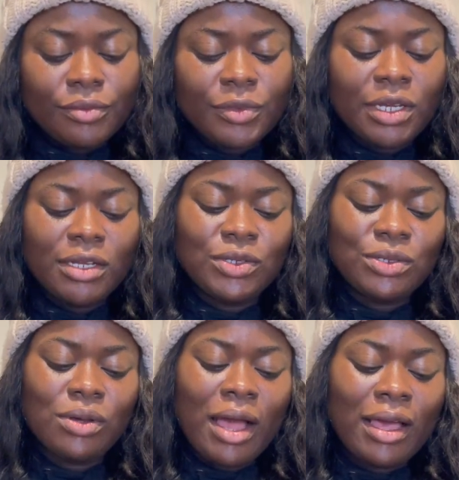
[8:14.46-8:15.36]
yeah,
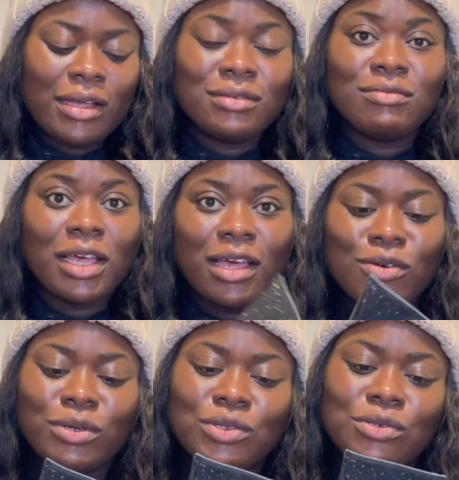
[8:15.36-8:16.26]
so I
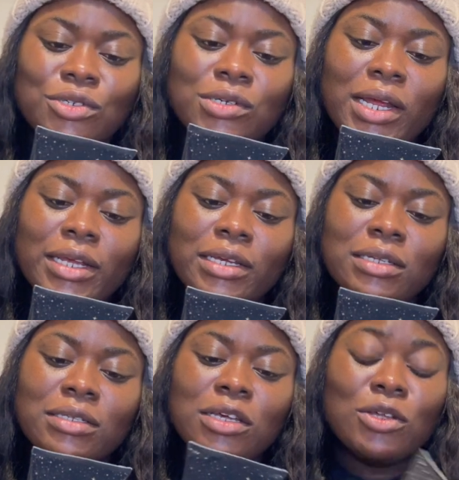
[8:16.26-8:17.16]
can't wait to try
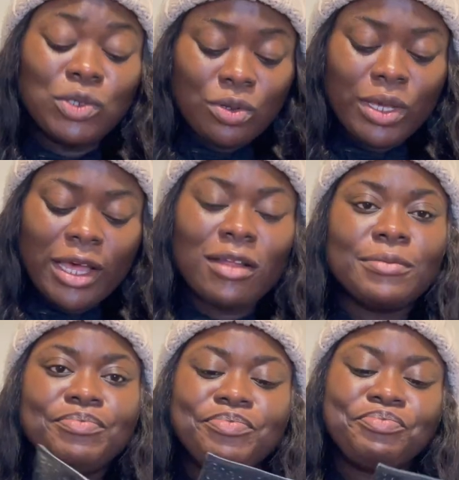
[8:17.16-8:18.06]
it. So yeah,
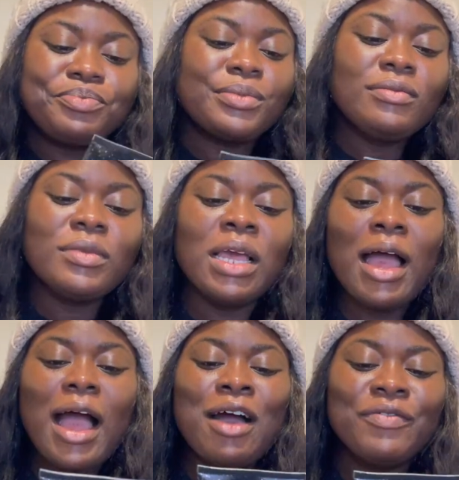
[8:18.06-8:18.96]

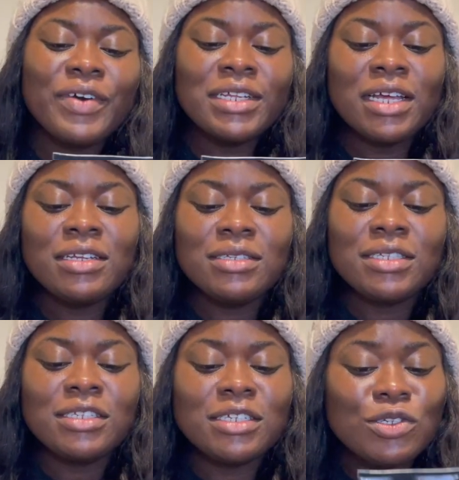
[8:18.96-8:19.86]
I finally
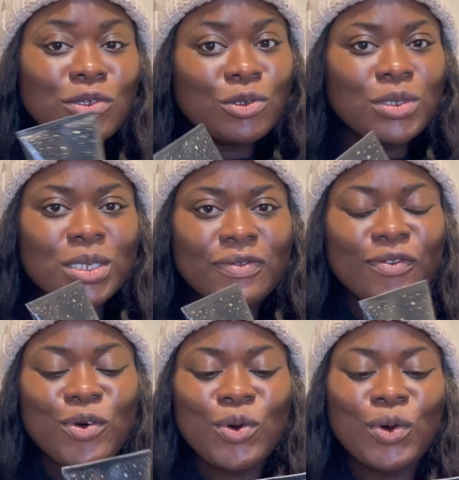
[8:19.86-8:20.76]
seen the notes
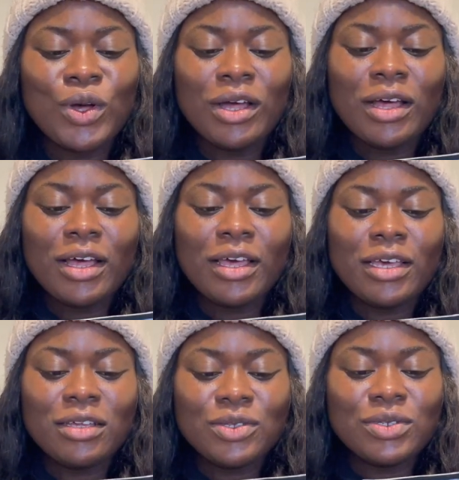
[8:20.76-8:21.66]
for
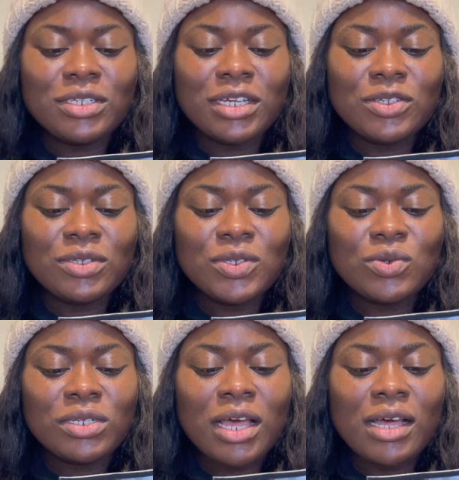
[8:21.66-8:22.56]
Into the Night. So this
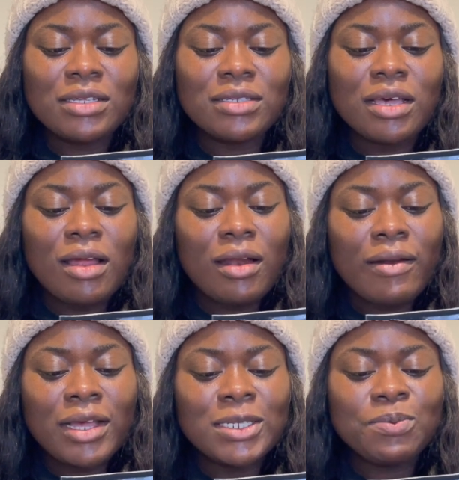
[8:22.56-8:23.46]
one has
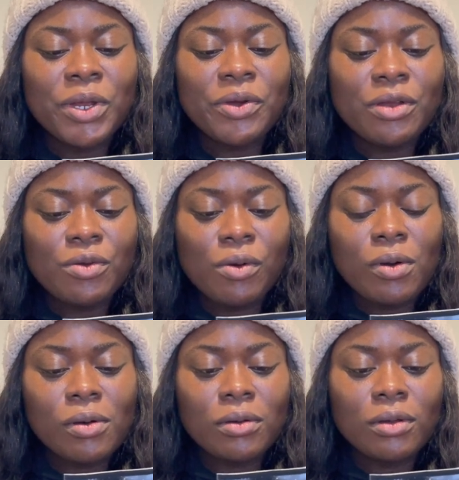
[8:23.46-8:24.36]
raspberry
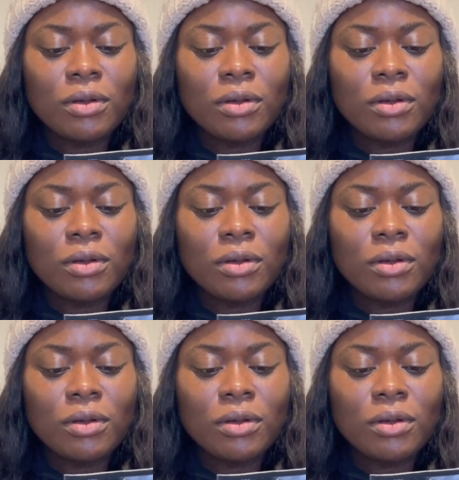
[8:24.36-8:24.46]
noir,